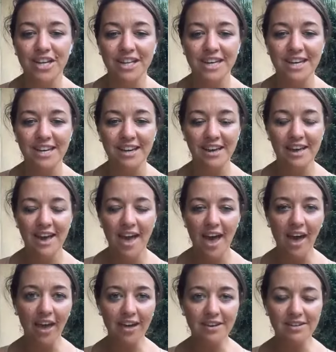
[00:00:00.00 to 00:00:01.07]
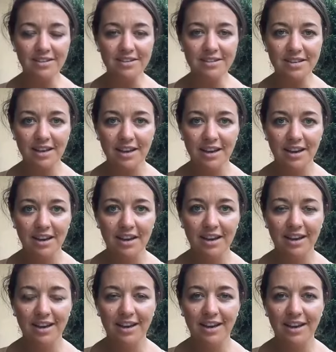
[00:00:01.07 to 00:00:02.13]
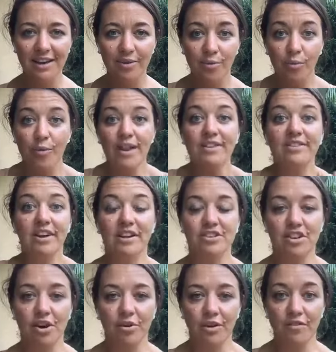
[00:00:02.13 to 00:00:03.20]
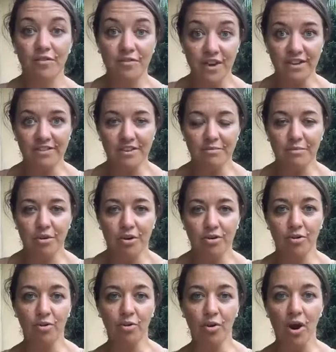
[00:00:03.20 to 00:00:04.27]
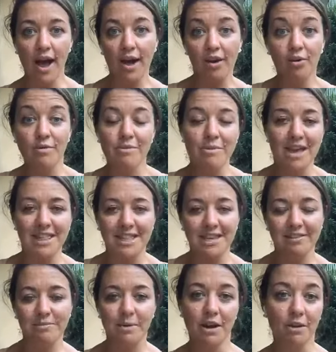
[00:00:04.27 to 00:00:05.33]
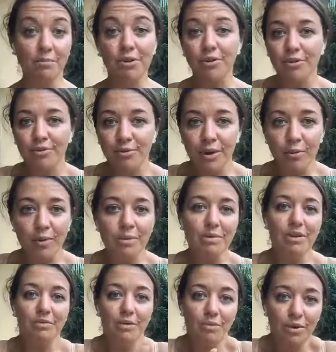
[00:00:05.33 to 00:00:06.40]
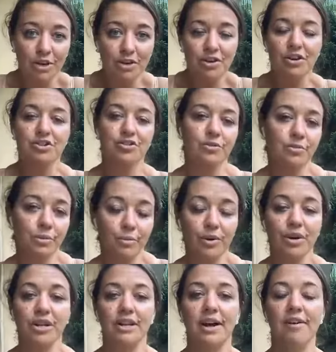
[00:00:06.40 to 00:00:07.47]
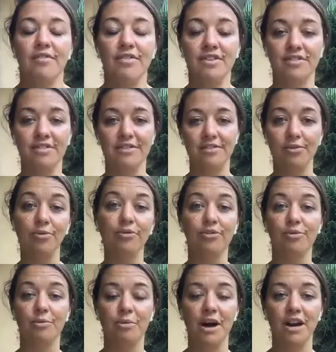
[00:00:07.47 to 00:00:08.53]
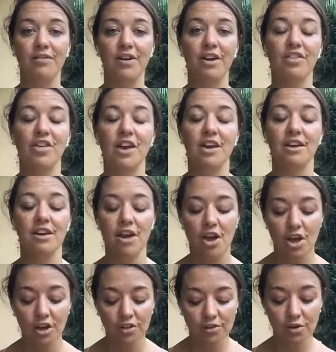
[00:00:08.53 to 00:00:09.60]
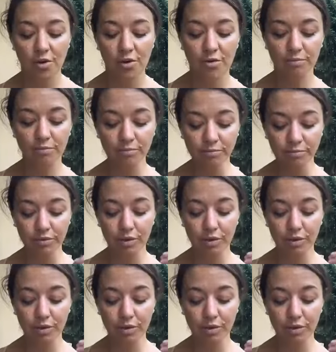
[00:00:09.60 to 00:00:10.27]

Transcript: Shelly. And we start to go in fix it mode or how can we make things better because we're women we want to nurture we want to love this is also a part of our thing so